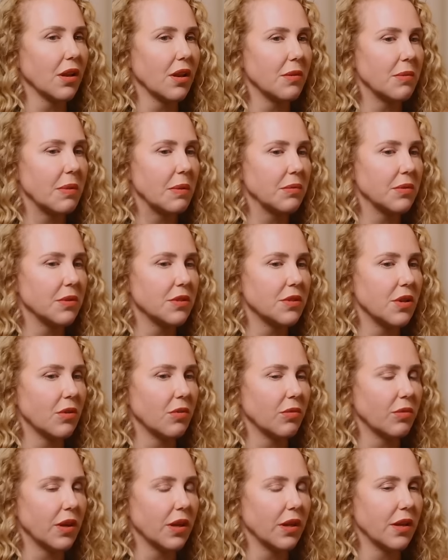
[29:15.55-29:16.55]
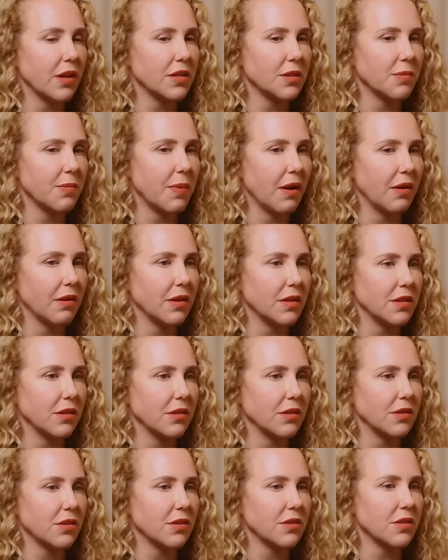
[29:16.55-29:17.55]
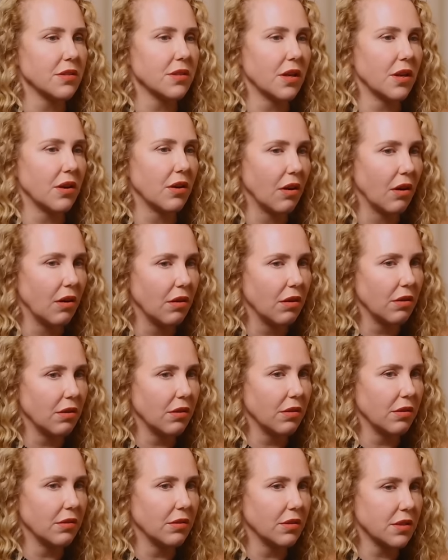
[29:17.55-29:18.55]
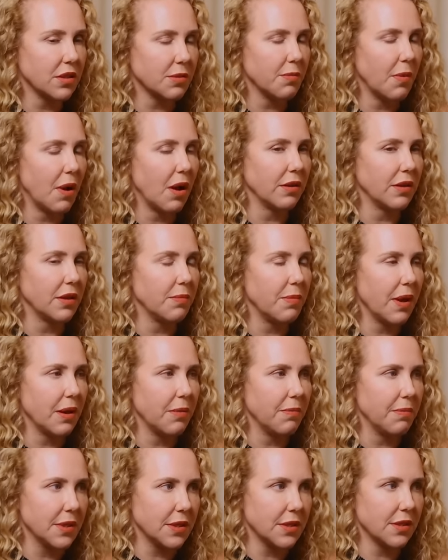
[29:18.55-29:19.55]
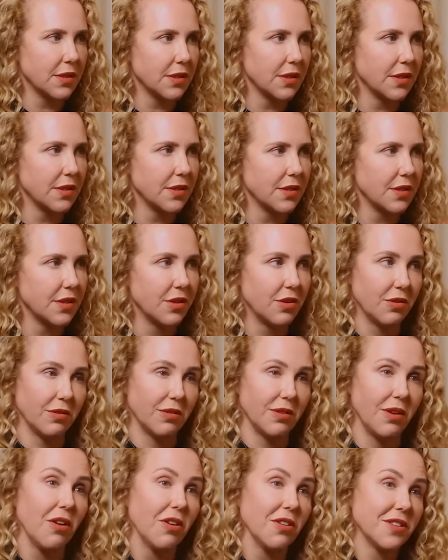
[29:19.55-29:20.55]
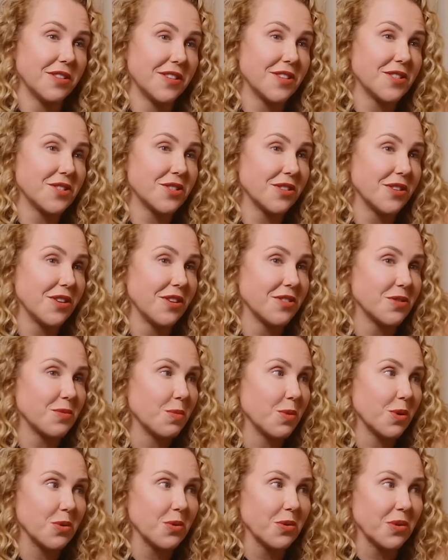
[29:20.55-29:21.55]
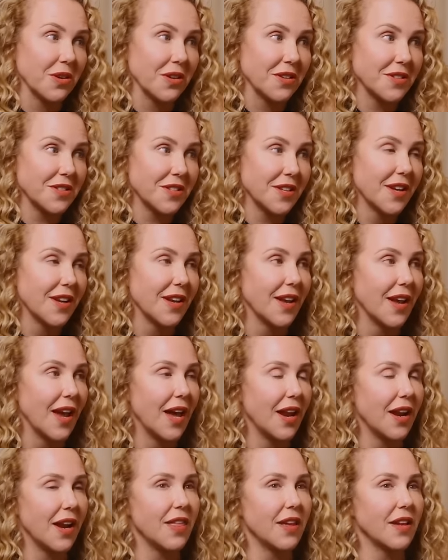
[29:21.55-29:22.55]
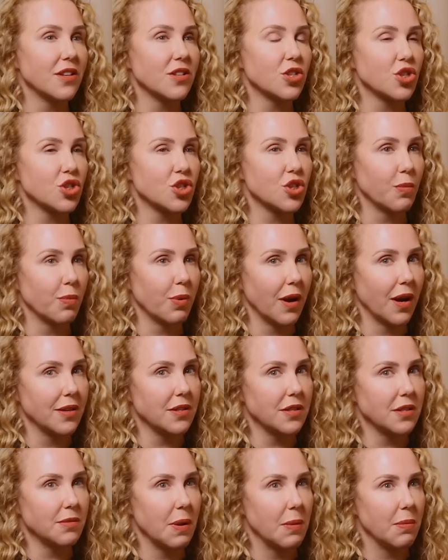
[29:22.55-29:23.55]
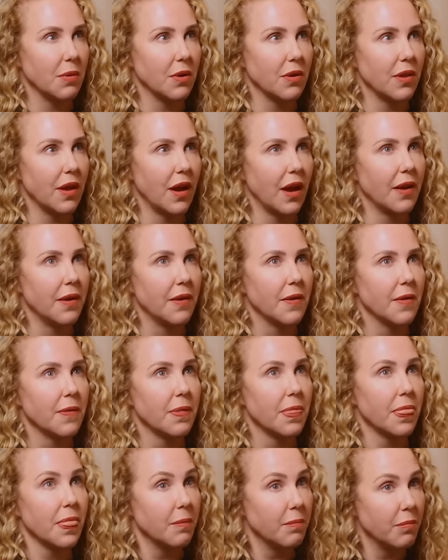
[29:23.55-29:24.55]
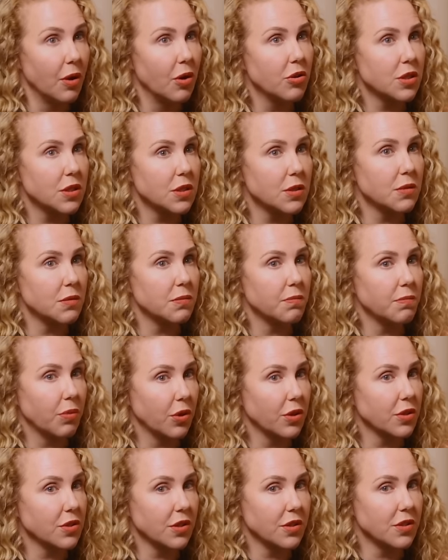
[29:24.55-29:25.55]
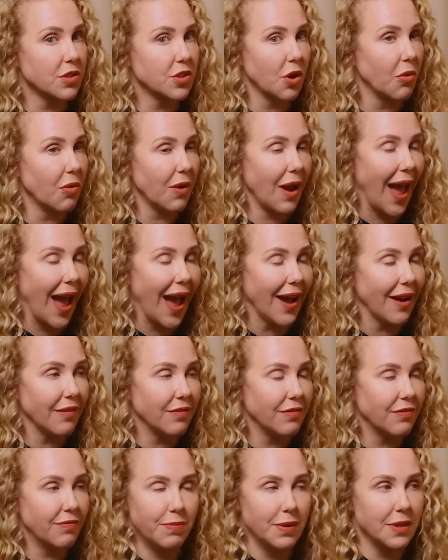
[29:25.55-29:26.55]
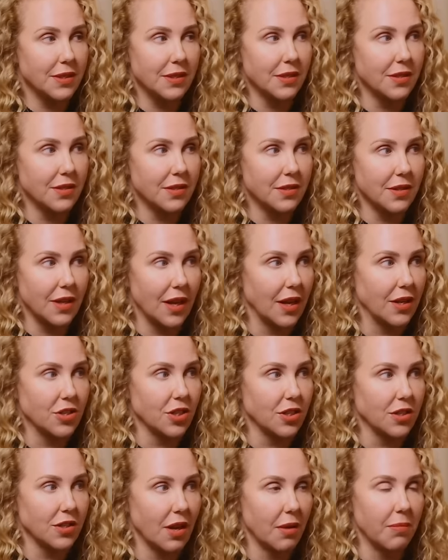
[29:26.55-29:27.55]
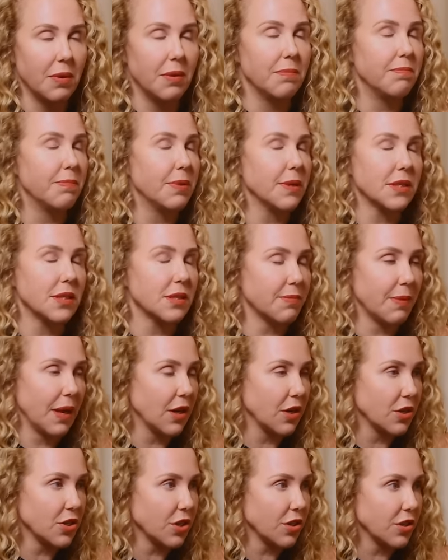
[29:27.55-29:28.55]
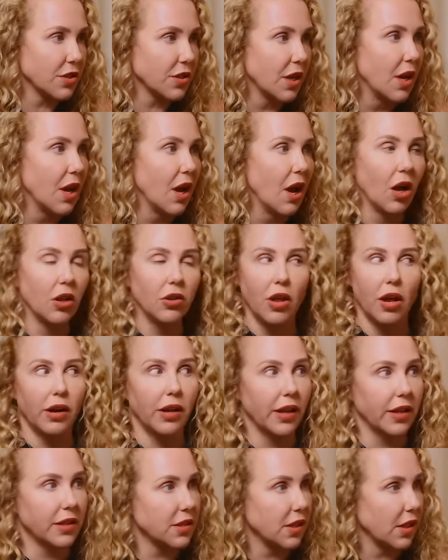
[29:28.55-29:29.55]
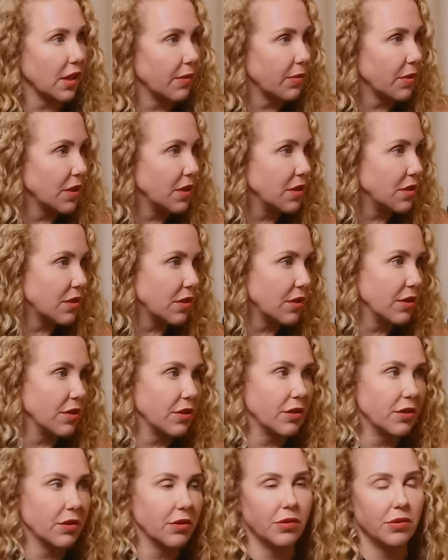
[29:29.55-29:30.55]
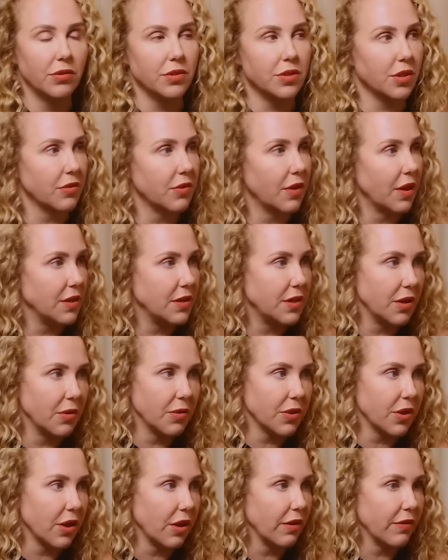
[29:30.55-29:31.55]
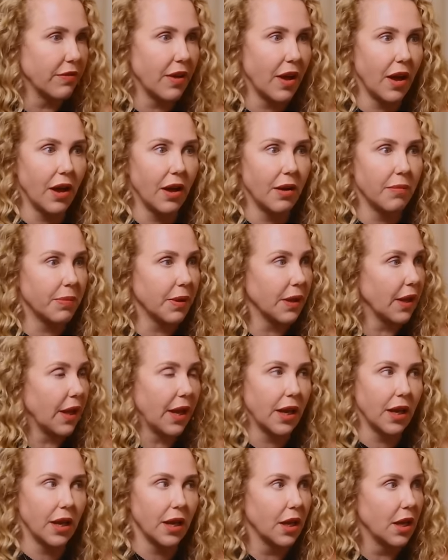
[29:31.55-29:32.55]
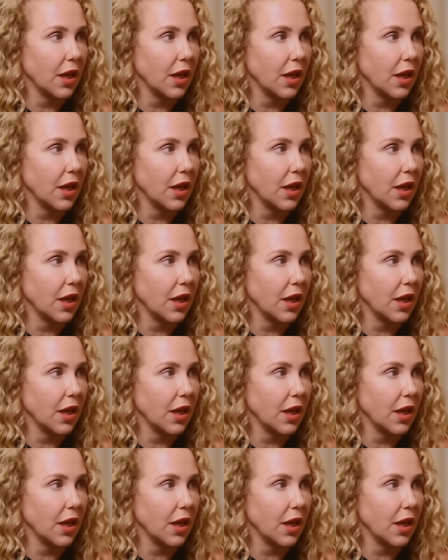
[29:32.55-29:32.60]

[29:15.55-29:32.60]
a lot of people don't realize about adult stars is that you're all small independent businesses yeah. and you're all essentially entrepreneurs. Yeah. And I think it surprises people that most porn stars don't have business agent. I mean, business managers. No. A lot of like celebrities do, right. so they deal with all of that. Right. But like,